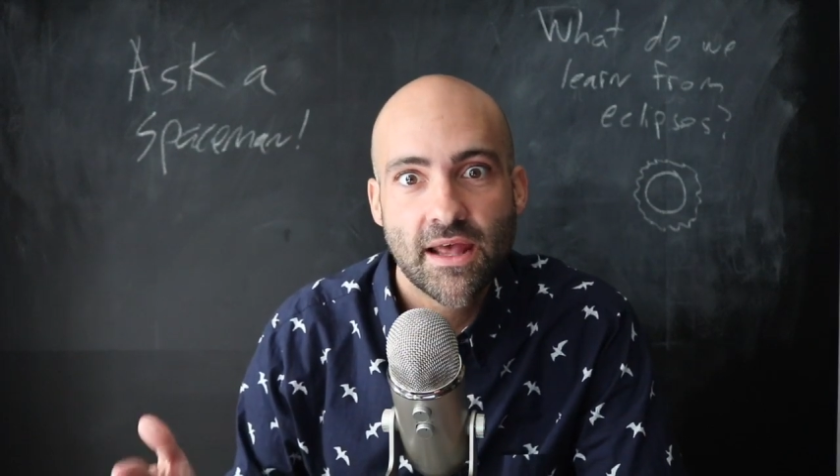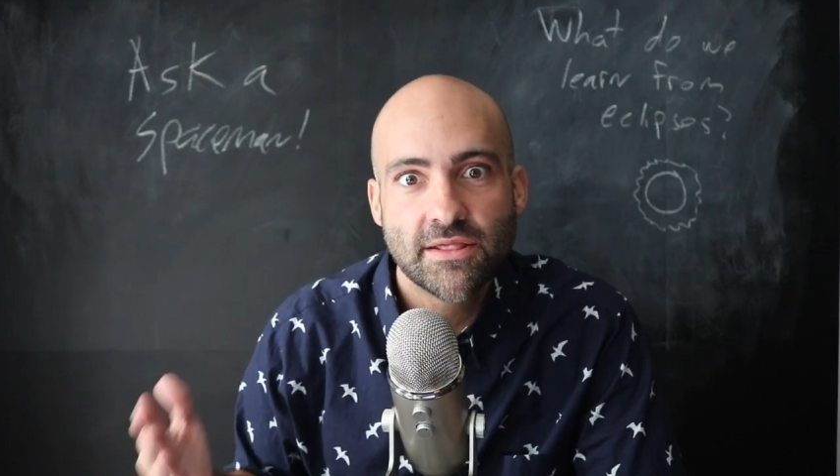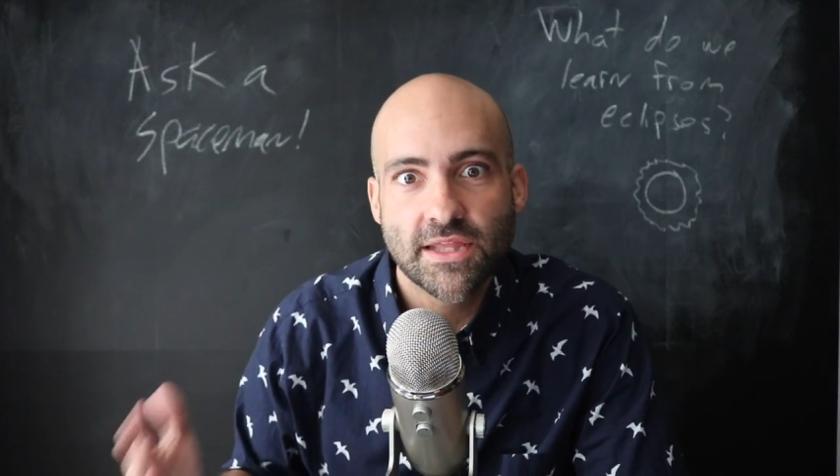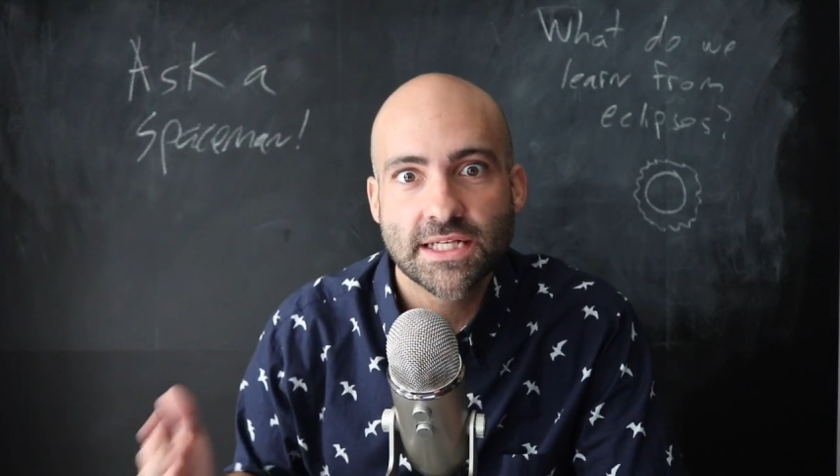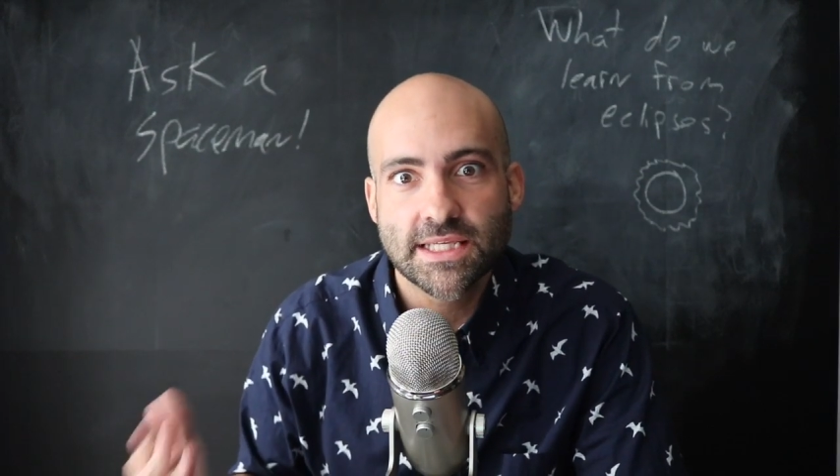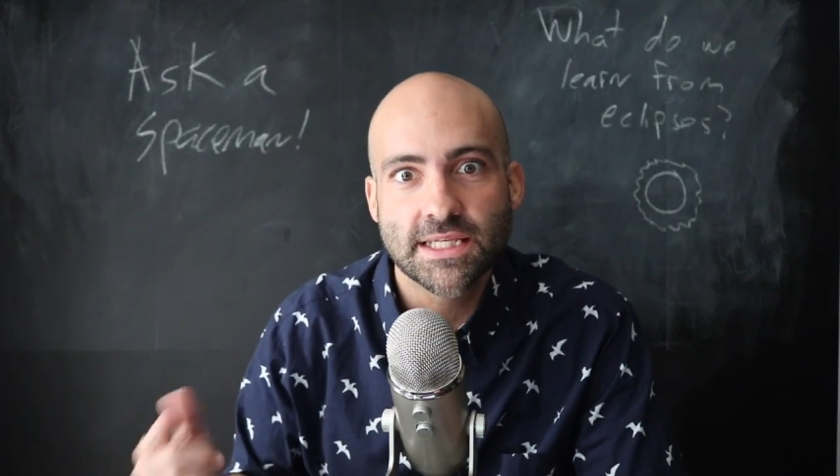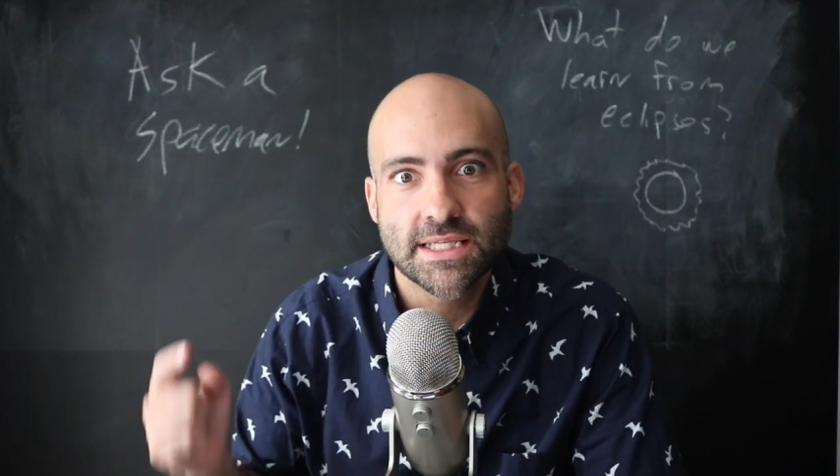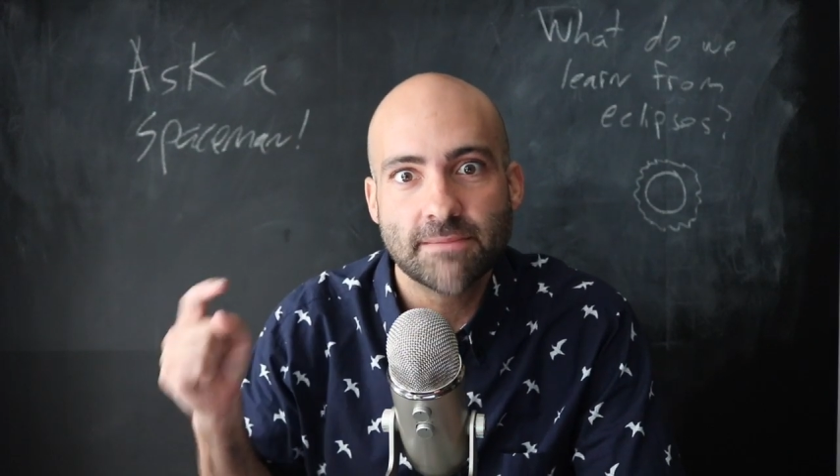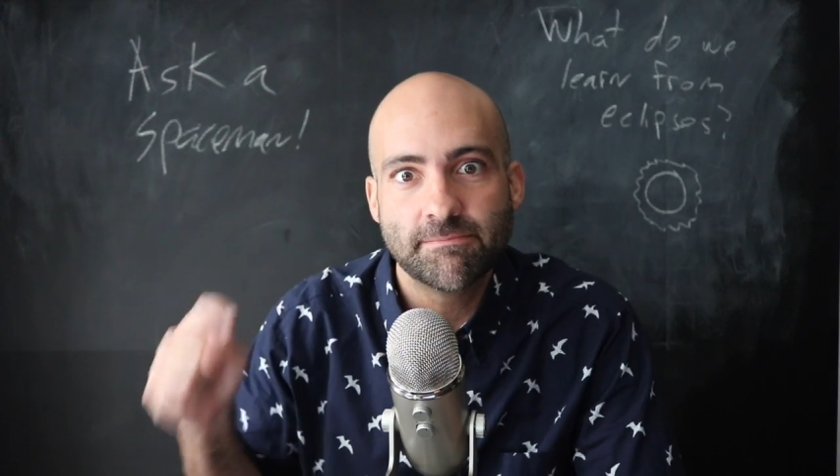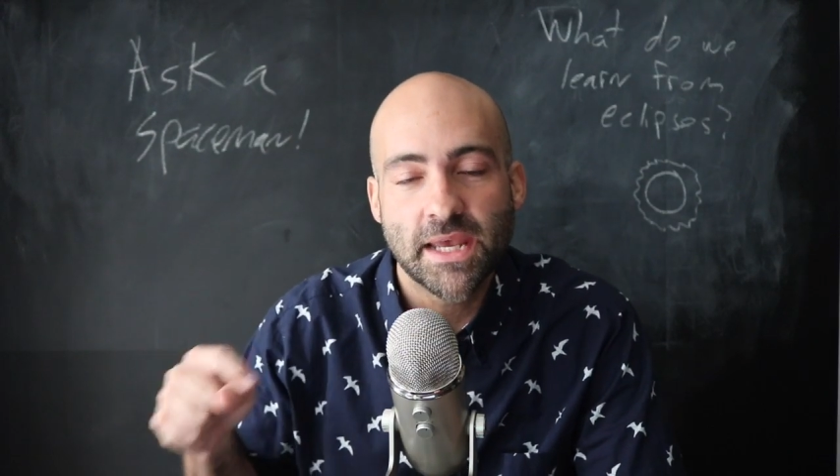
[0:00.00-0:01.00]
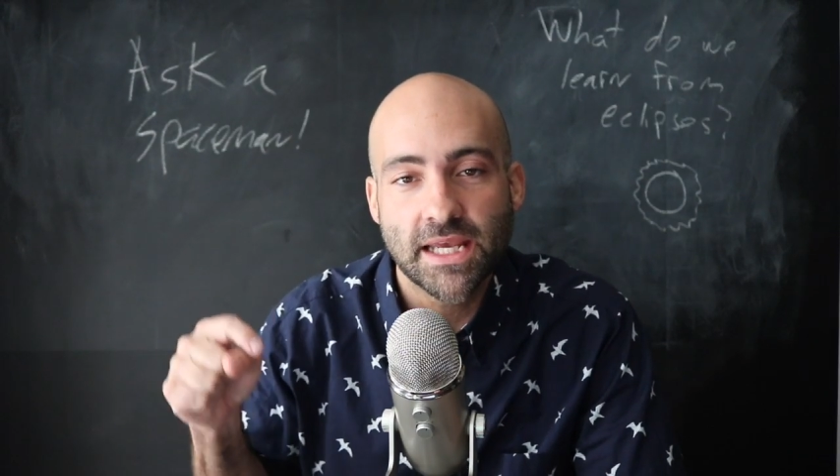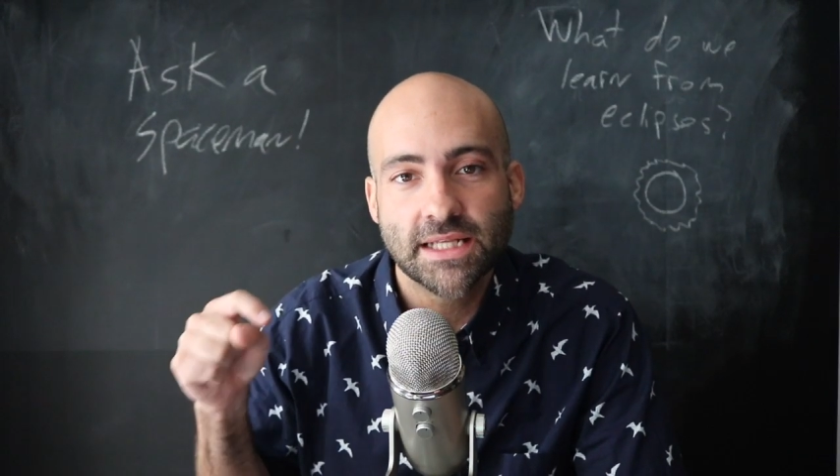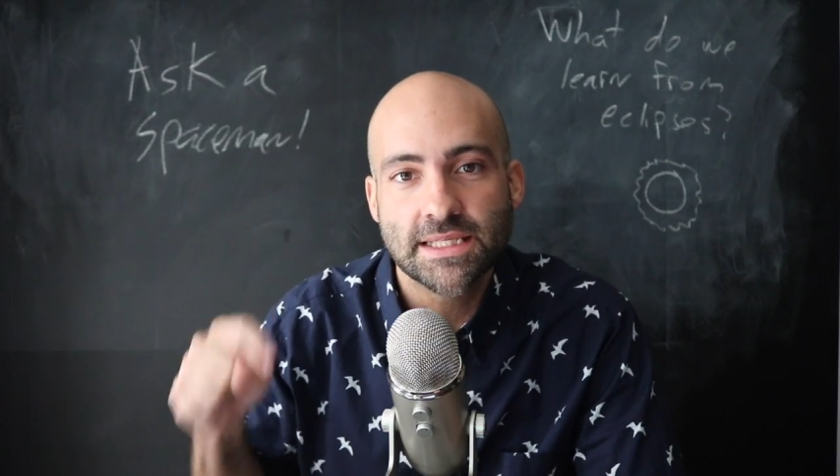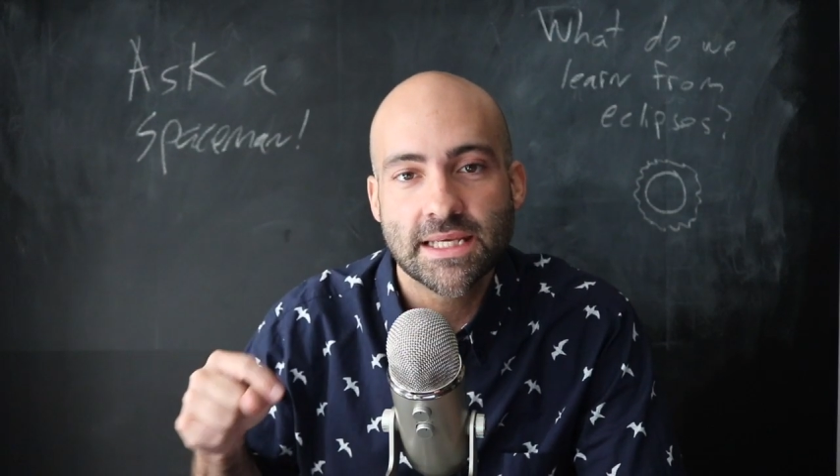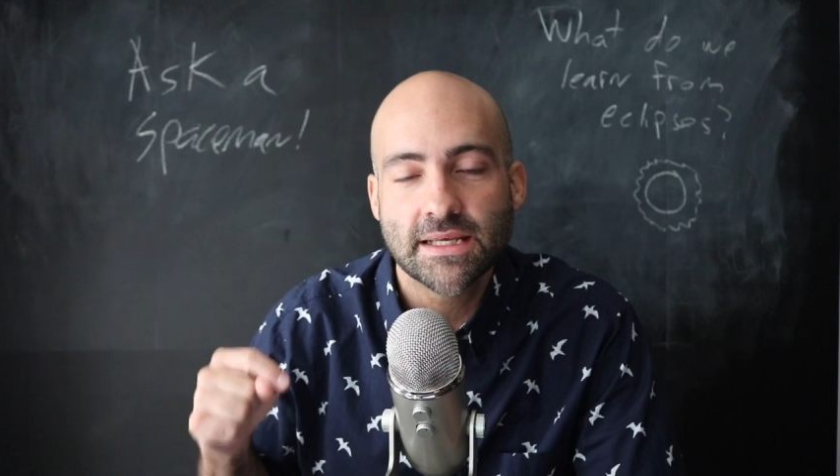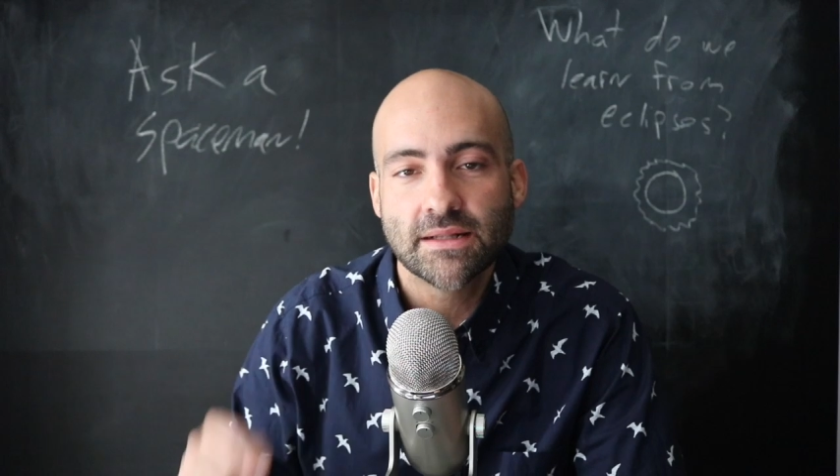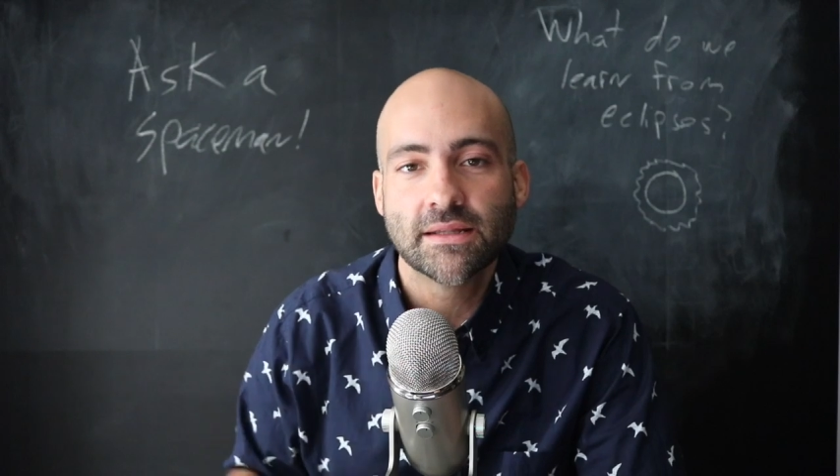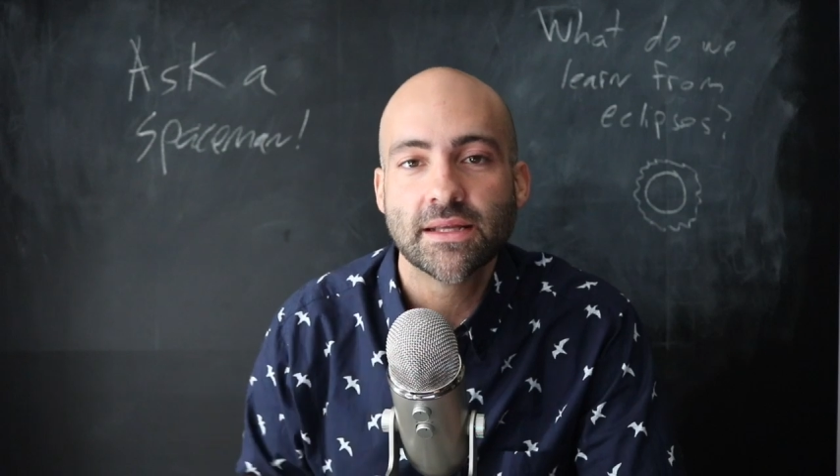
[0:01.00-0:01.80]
This is a big deal.